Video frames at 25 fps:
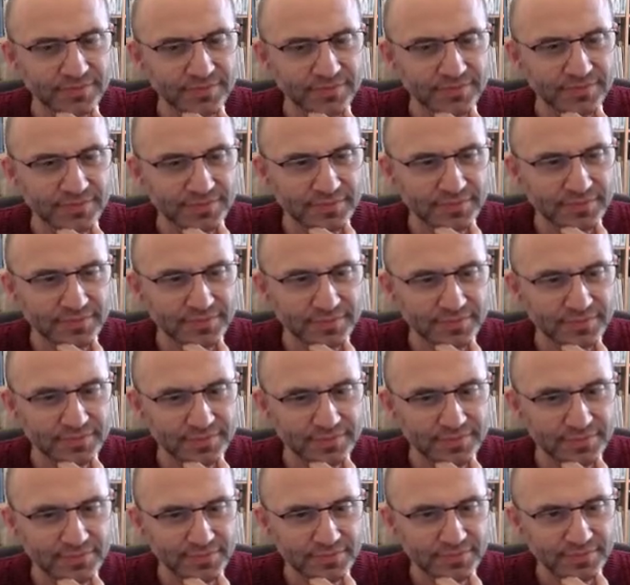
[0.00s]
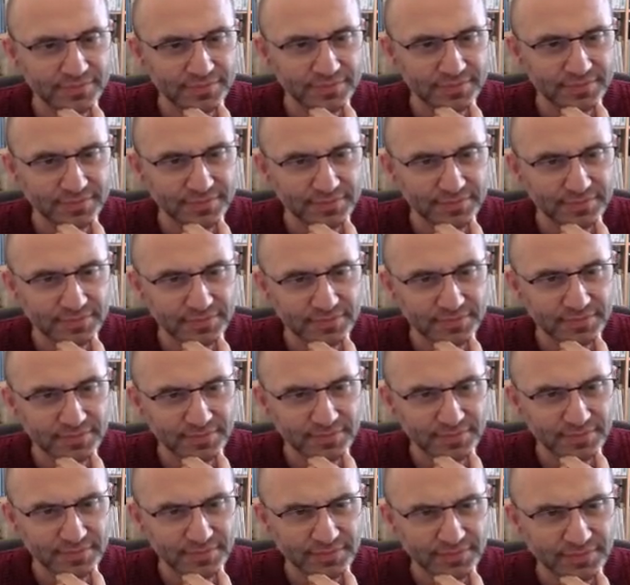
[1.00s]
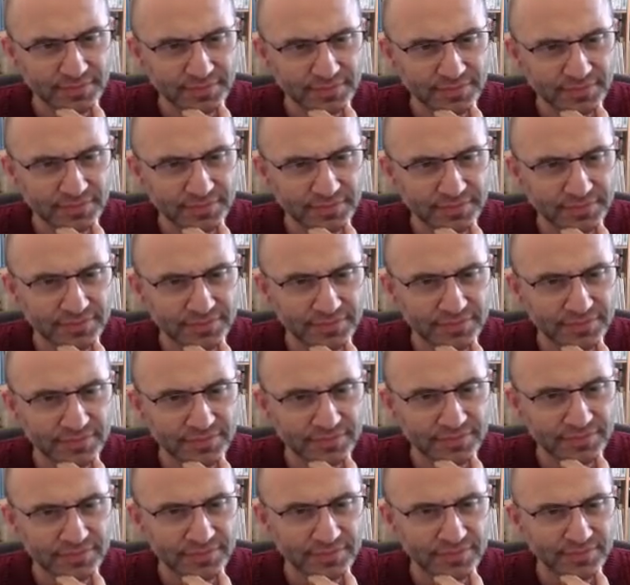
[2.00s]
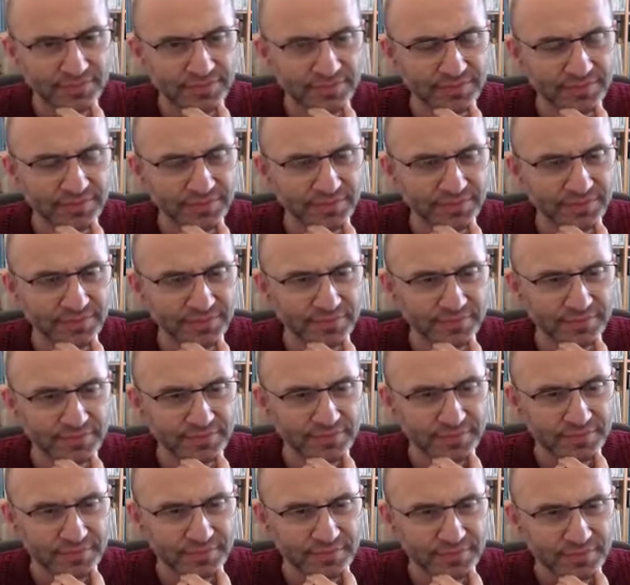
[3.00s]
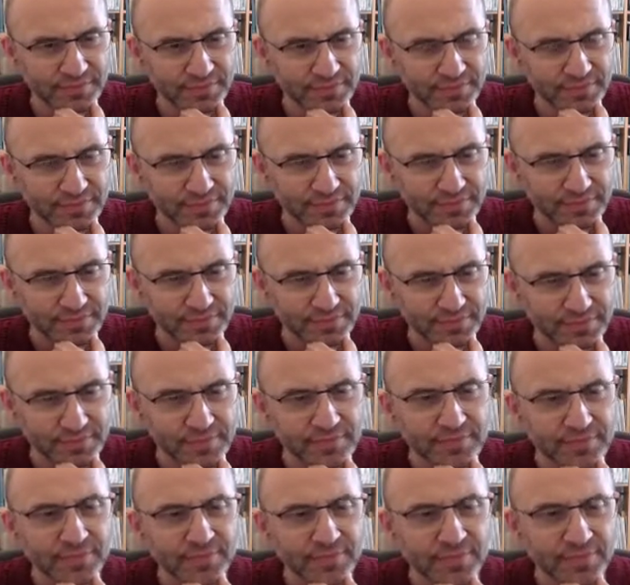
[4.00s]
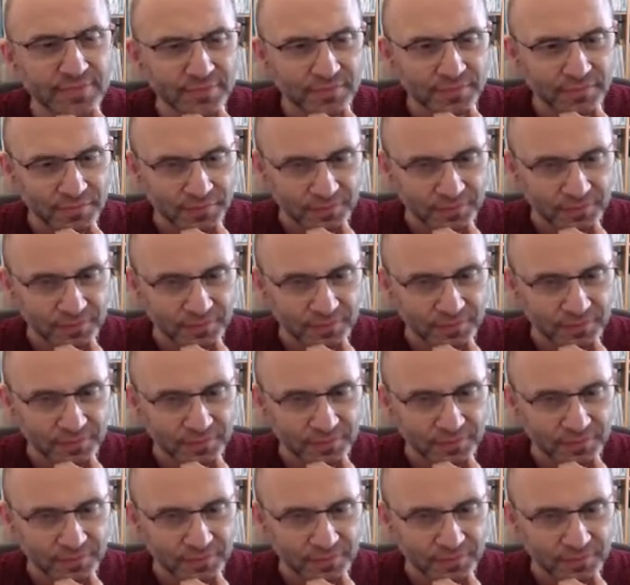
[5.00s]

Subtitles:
(silent)